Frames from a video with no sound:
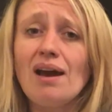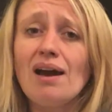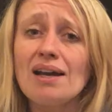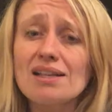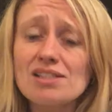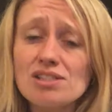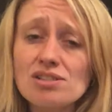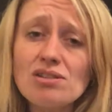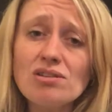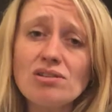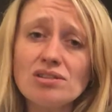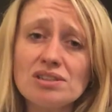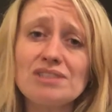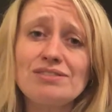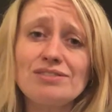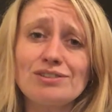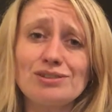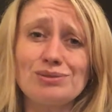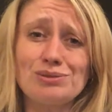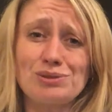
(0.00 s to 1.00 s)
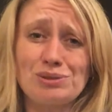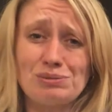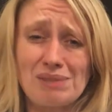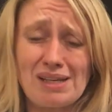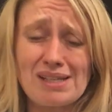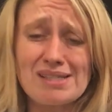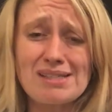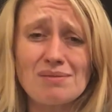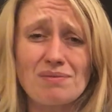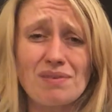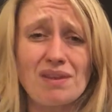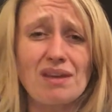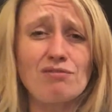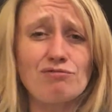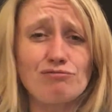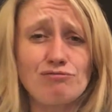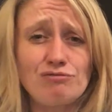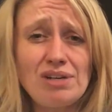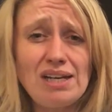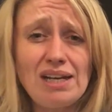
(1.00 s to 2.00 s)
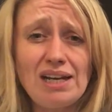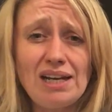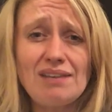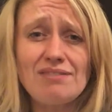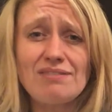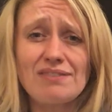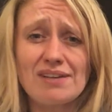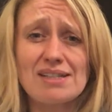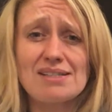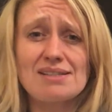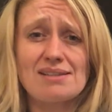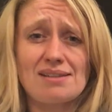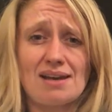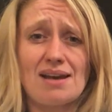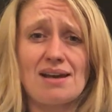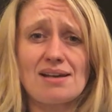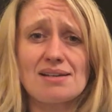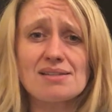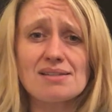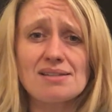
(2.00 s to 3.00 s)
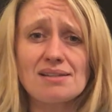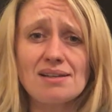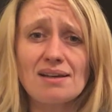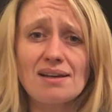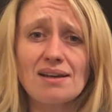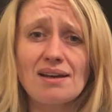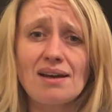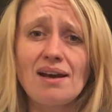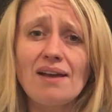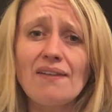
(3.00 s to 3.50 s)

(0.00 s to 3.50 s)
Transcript: It's not difficult to make something really fantastic